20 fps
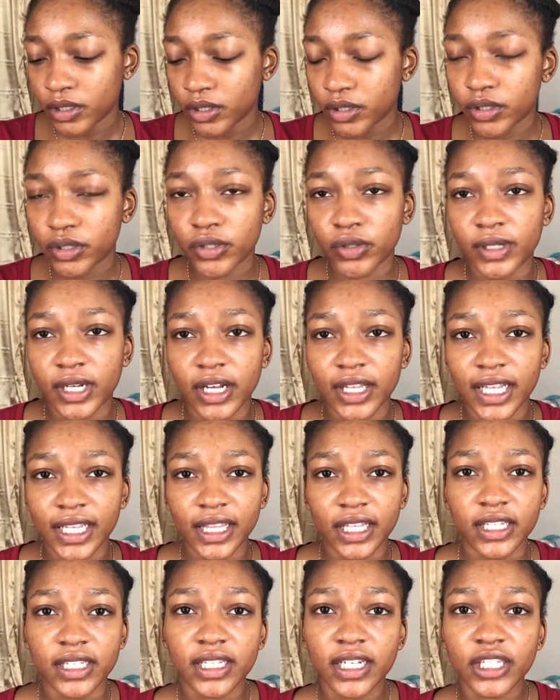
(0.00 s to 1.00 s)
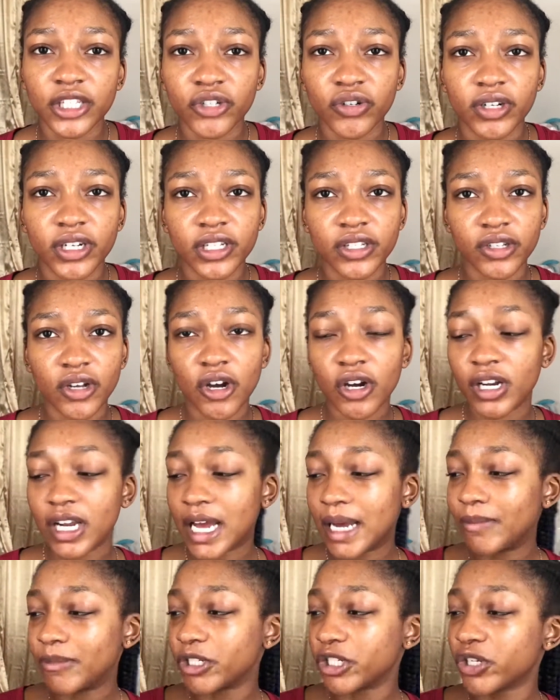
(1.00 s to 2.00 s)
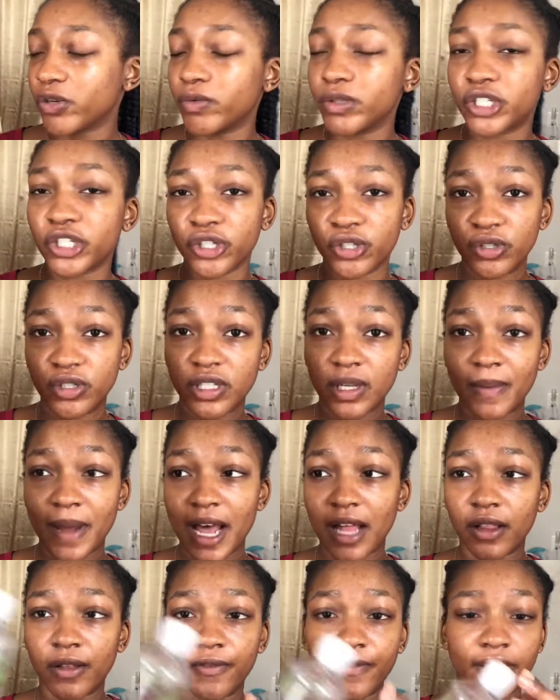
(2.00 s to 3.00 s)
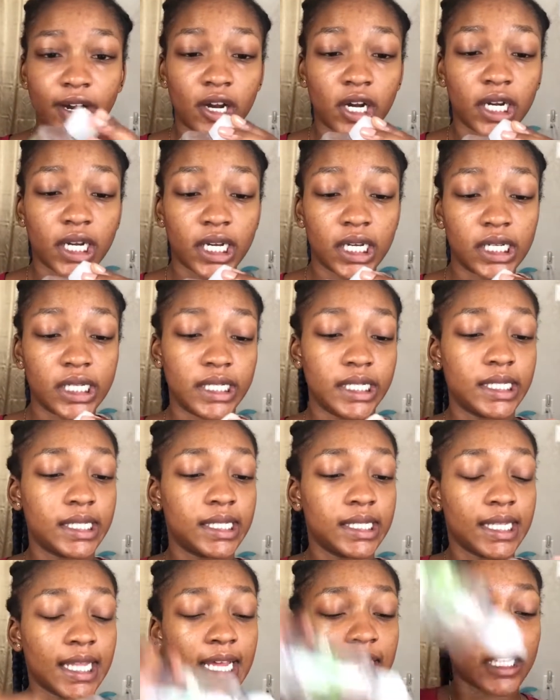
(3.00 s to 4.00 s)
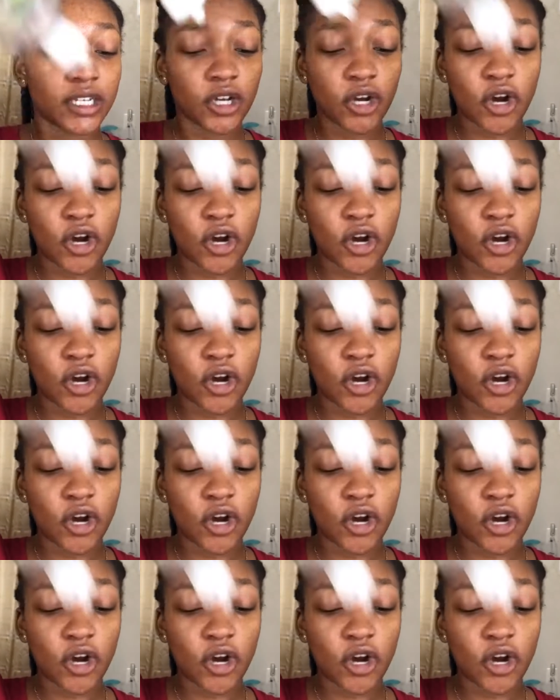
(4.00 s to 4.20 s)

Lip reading: So now that the sunscreen is on, I'm just going to use some aloe vera because that